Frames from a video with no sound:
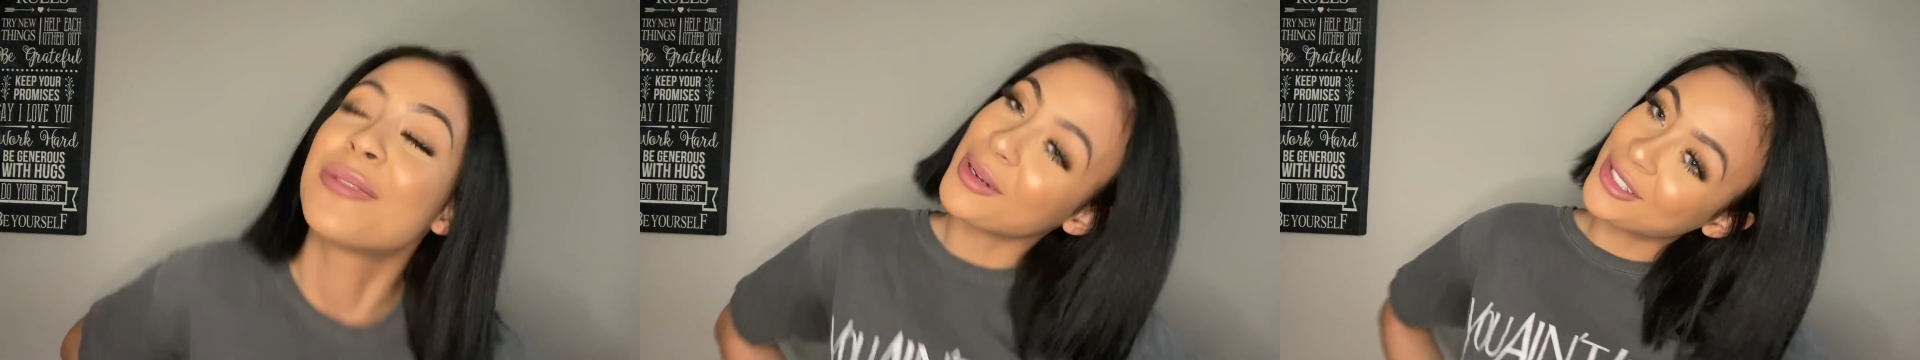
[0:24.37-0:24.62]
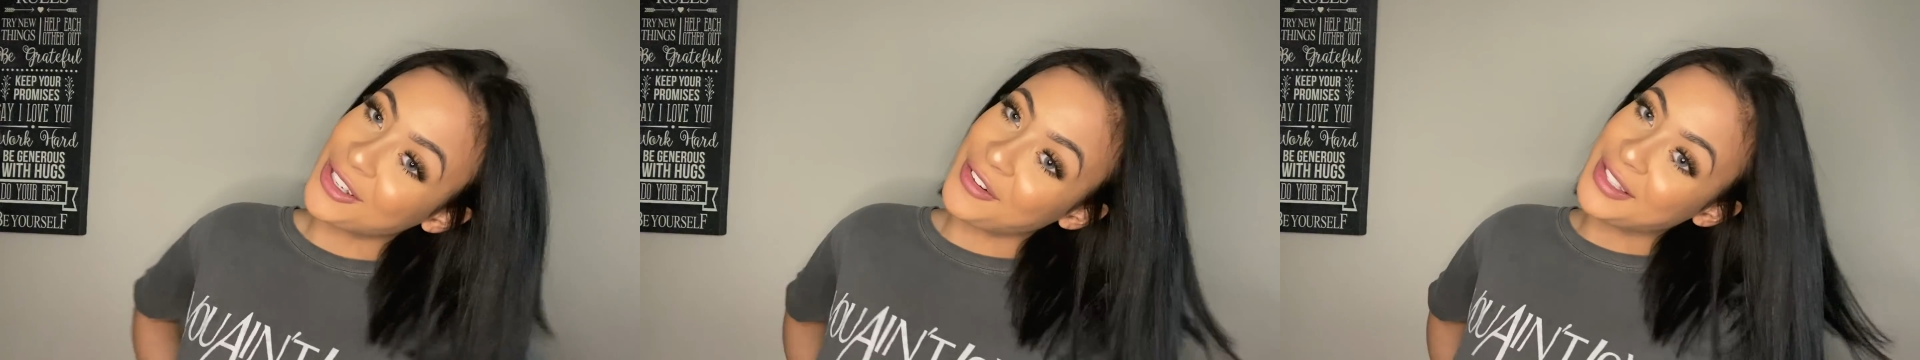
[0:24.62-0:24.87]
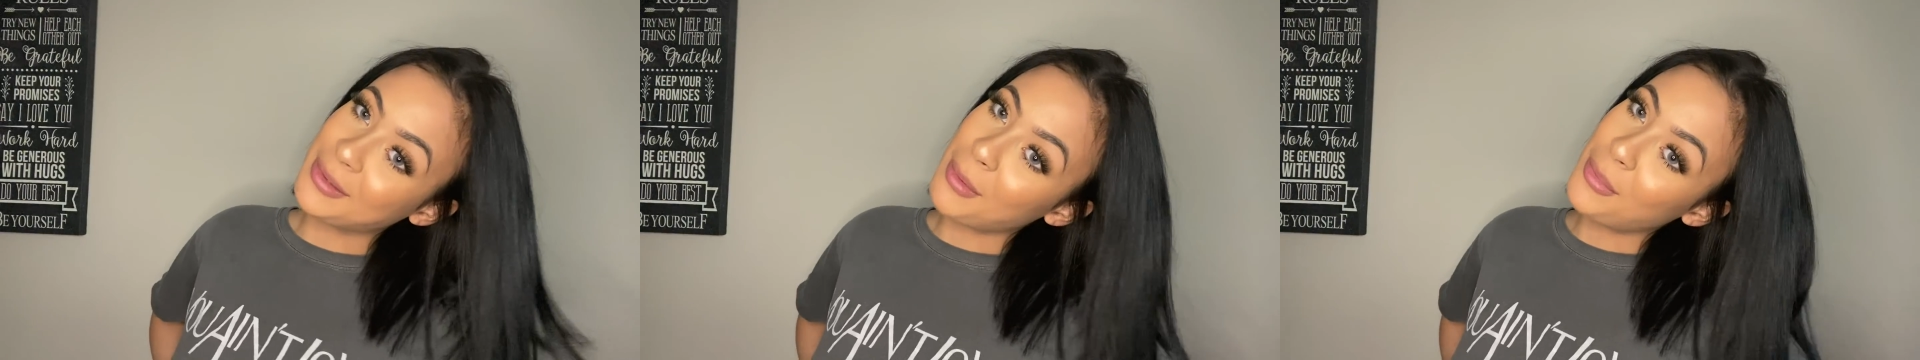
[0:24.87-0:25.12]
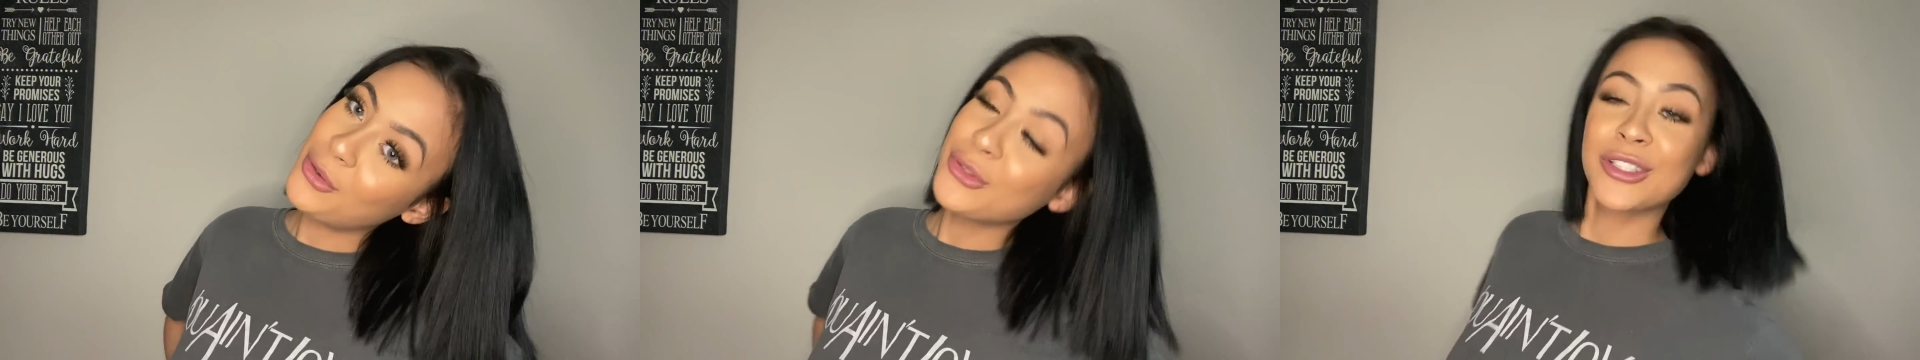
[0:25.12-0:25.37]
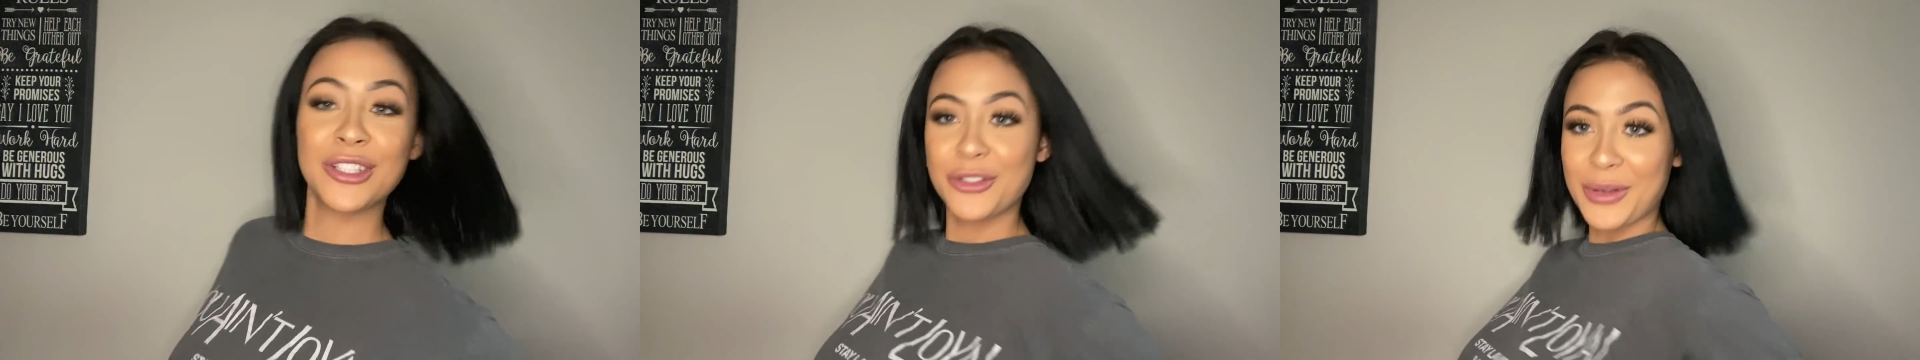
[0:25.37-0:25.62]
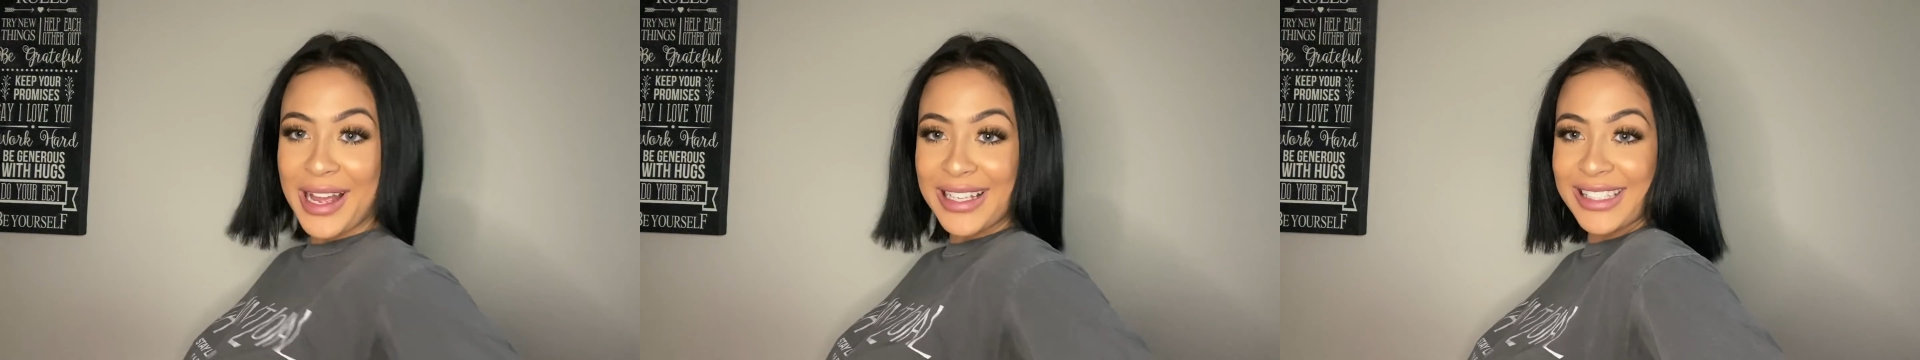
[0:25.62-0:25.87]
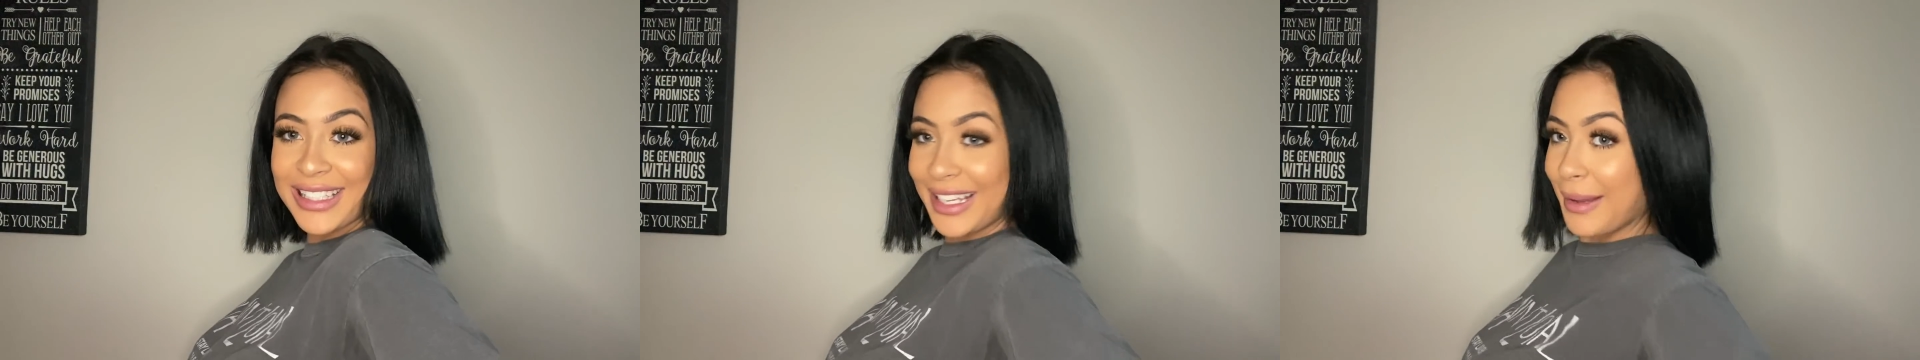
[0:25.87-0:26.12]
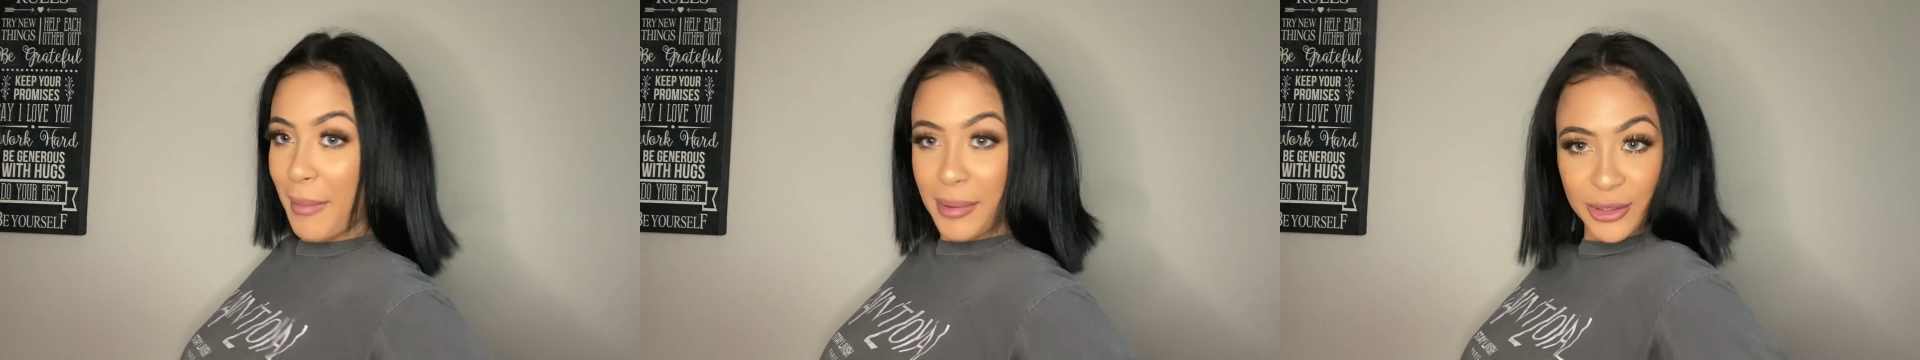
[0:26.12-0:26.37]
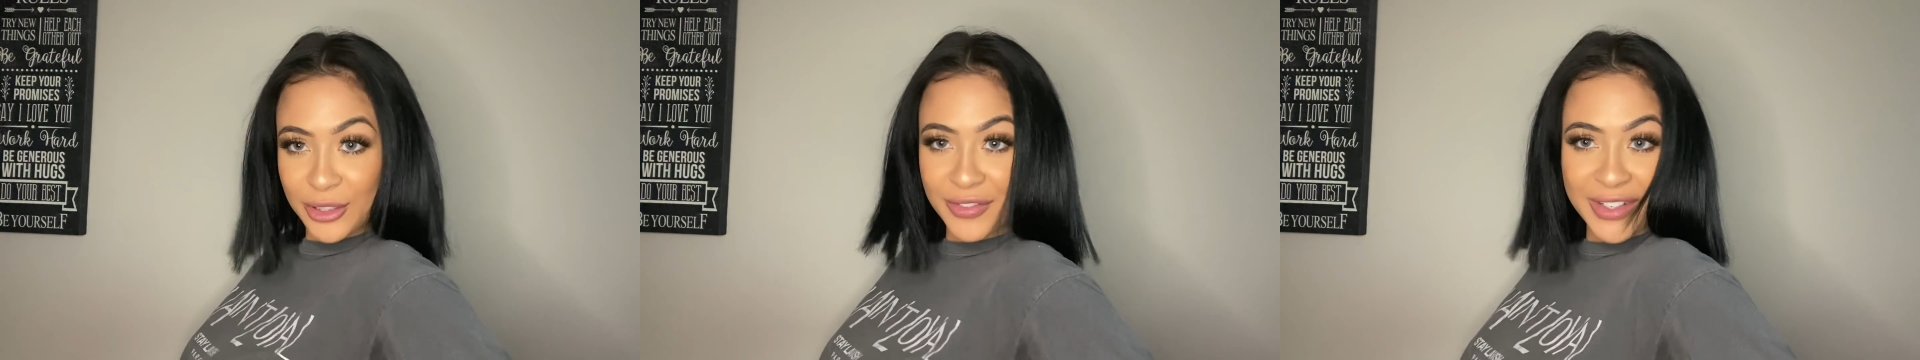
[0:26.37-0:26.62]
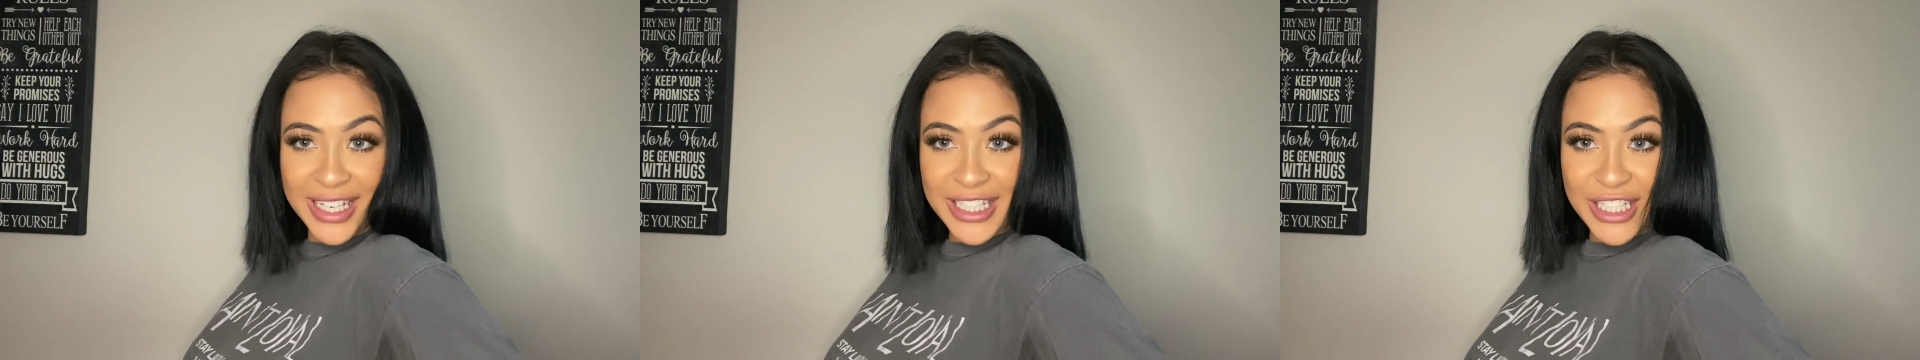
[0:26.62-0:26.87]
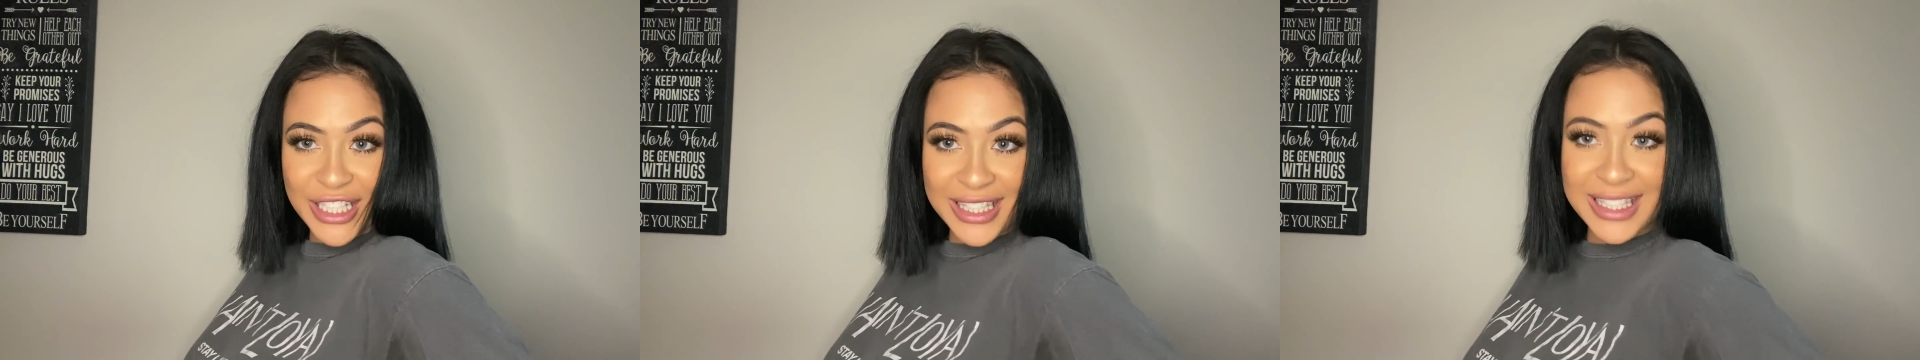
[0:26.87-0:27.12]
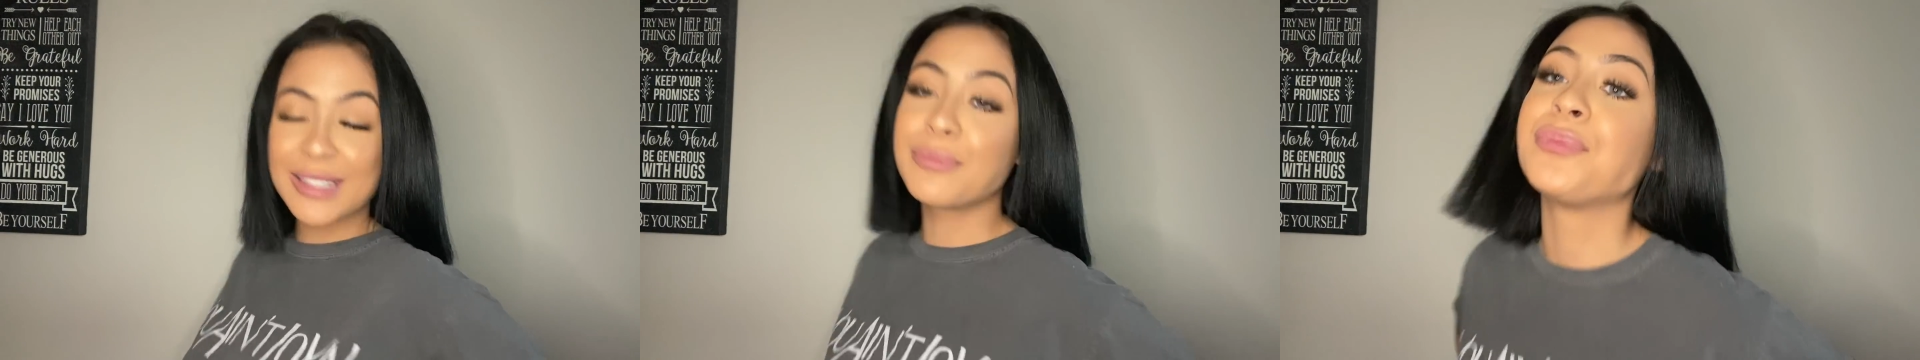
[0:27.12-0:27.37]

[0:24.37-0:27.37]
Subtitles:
bell so every time I post, you guys can post notifications.